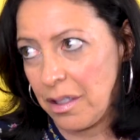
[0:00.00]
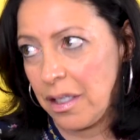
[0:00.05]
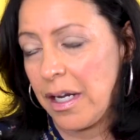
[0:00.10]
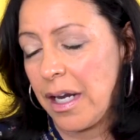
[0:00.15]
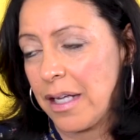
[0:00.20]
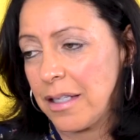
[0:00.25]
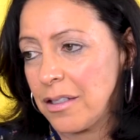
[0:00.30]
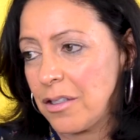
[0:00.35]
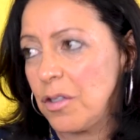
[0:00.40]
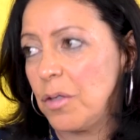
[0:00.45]
It
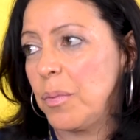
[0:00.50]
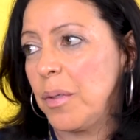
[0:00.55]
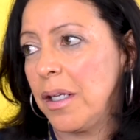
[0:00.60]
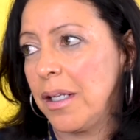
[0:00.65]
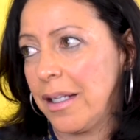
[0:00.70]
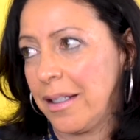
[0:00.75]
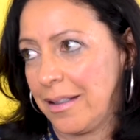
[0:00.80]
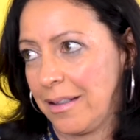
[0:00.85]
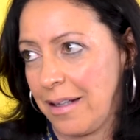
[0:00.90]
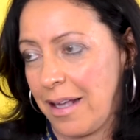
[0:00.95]
has to be
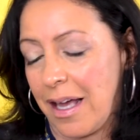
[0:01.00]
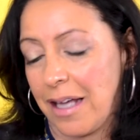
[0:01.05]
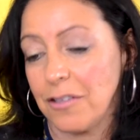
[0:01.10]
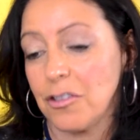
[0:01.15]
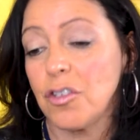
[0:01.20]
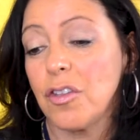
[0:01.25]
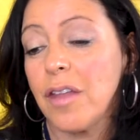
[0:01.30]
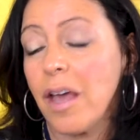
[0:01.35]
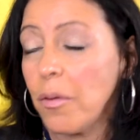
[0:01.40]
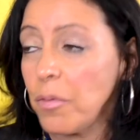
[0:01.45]
like that.
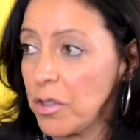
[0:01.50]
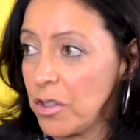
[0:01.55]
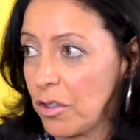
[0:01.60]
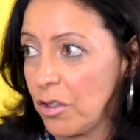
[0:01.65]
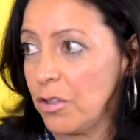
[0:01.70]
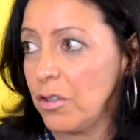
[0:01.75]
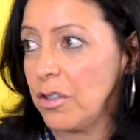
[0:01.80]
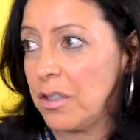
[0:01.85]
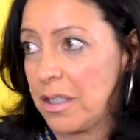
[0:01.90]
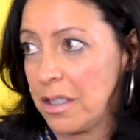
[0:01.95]
So that was a good